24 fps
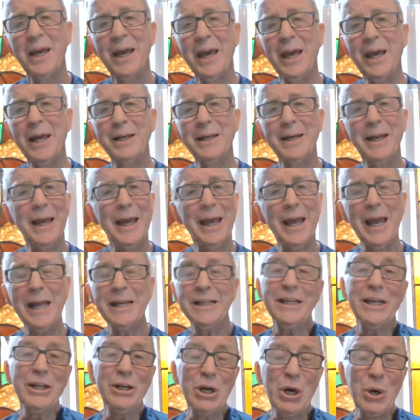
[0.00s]
And
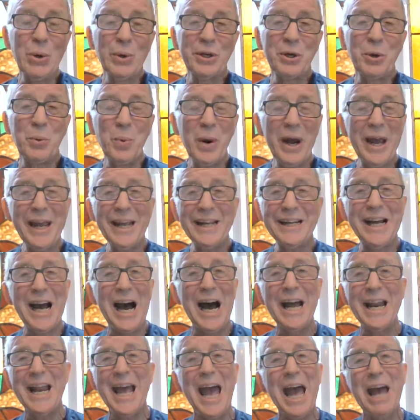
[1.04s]
you know, in a way,
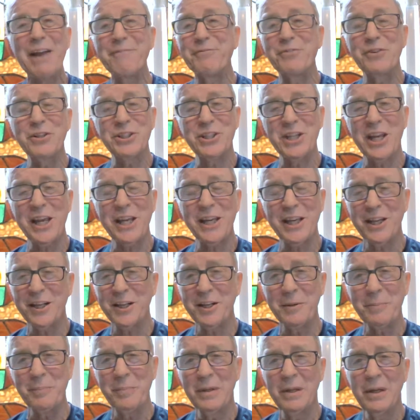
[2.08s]
God had forsaken
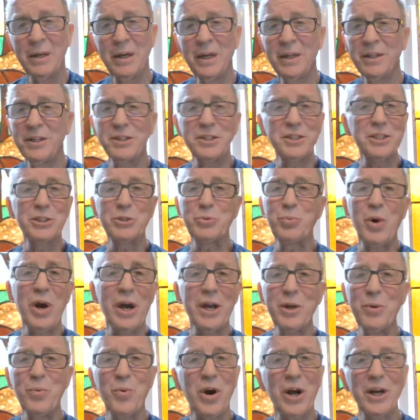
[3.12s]
him. This is
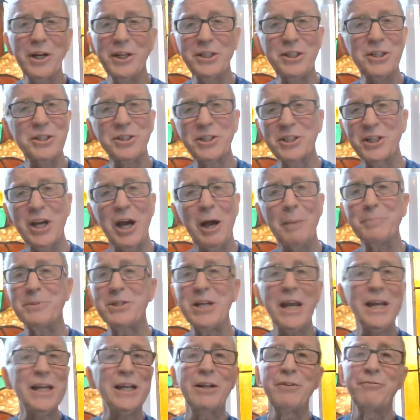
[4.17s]
why he wanted this cup
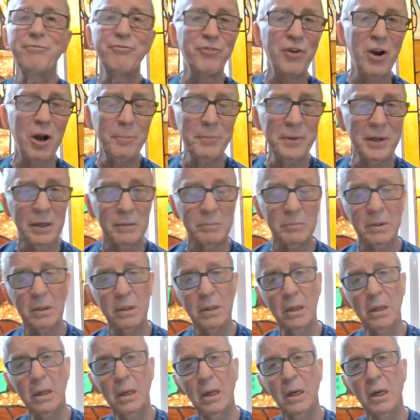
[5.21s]
taken from him.
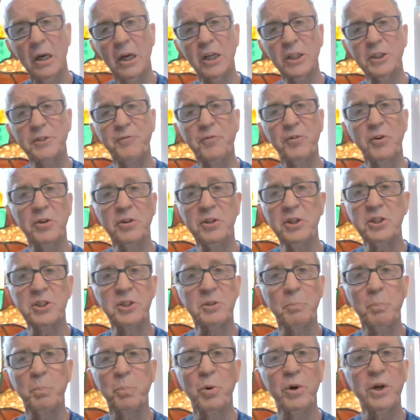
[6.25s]
Because for this
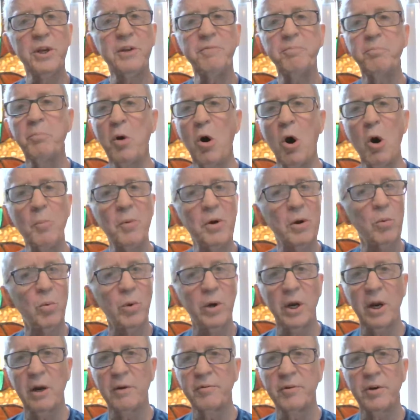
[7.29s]
brief moment,
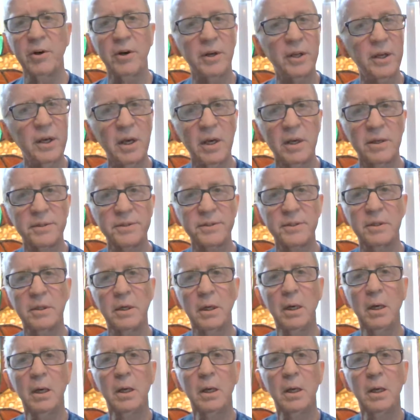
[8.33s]
whatever it is,